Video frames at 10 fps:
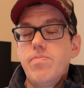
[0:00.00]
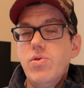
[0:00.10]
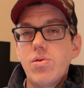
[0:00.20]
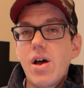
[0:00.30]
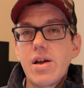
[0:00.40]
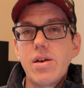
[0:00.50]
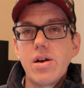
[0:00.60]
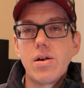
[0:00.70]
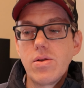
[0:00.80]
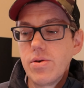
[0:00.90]
you're likely
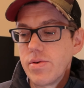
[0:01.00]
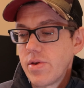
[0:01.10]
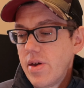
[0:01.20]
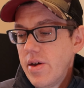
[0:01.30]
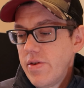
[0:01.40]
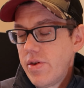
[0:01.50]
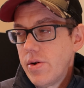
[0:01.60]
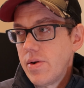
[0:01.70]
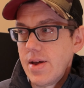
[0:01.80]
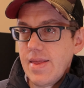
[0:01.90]
going to lose.
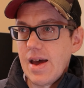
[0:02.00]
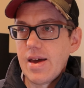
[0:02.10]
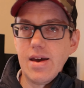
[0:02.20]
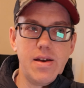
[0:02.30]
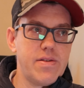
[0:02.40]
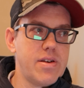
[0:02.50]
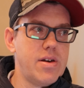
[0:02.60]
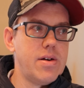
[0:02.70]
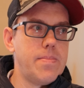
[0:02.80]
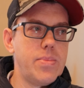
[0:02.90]
So in that case,
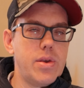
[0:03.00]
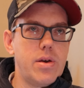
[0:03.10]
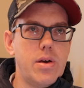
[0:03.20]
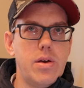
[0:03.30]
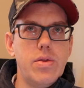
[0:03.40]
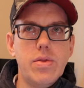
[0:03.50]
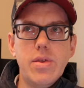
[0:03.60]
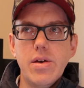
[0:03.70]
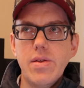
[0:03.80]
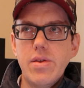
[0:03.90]

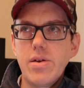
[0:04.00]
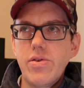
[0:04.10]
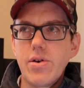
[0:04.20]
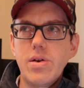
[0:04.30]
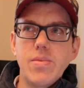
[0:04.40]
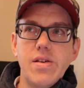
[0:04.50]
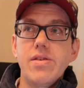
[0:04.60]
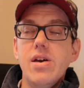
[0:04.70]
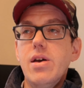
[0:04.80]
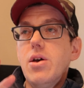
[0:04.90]
the attorney might
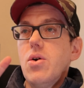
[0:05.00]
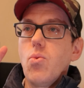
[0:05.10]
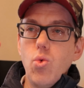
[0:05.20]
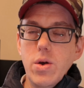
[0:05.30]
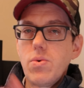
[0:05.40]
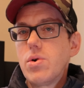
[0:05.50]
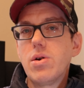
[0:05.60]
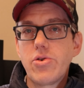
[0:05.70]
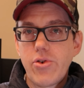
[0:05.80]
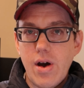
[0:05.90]
say, we will
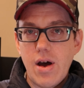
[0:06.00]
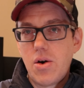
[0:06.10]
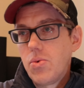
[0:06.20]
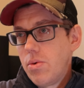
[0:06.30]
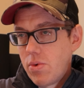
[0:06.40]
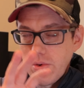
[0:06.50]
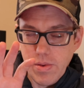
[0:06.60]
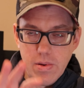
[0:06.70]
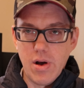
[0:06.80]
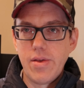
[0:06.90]
go to trial, we will
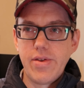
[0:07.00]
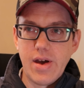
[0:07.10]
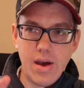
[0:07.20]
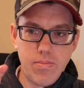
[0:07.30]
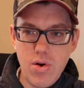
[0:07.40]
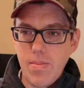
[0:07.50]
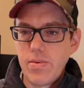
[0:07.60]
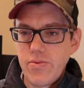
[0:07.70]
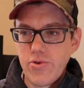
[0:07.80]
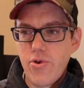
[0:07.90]
spend all the time
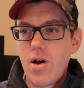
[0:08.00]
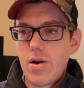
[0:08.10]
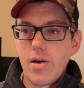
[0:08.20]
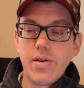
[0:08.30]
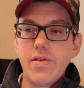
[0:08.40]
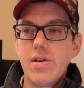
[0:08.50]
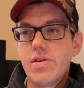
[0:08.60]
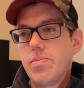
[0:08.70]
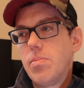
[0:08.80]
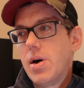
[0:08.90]
prepping for trial and all these
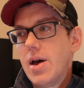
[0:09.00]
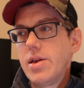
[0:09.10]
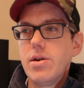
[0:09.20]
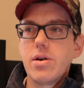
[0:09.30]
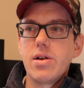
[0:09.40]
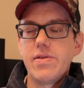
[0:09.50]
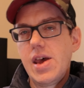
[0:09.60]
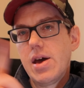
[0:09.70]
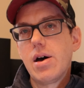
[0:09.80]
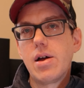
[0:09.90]
things, but you're going to
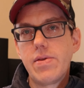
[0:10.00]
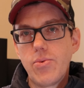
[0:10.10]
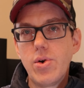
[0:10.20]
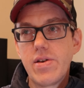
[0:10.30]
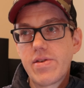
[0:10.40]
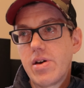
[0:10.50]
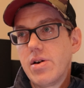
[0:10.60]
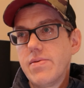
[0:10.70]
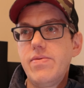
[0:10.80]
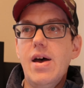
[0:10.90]
take on the risk
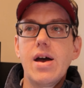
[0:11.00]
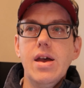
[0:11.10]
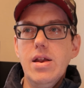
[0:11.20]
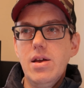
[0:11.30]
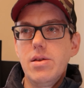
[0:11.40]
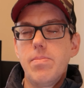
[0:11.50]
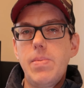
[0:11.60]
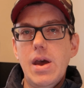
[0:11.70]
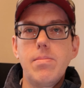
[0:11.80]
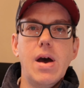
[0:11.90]
of not getting
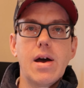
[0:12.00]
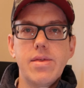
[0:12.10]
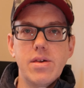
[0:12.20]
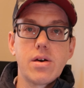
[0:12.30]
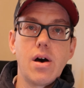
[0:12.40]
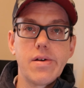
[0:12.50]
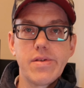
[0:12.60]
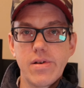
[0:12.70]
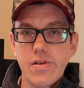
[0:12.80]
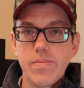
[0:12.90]
paid back these
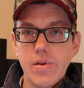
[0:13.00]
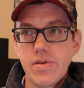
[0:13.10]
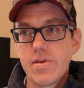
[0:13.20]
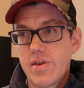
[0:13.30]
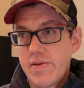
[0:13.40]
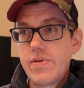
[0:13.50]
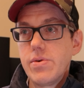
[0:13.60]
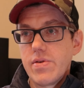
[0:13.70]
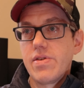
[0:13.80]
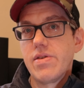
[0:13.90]
costs and expenses if you
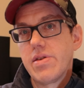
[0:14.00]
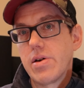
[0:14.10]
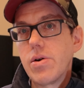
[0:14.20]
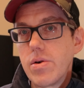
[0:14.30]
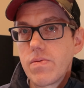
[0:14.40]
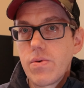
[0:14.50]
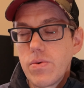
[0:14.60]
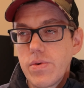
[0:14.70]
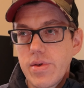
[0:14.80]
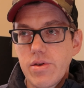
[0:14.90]
insist on going
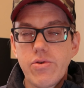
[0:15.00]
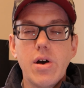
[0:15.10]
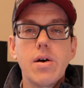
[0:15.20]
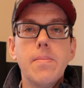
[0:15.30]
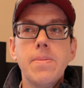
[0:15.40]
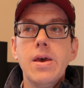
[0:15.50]
forward with this trial.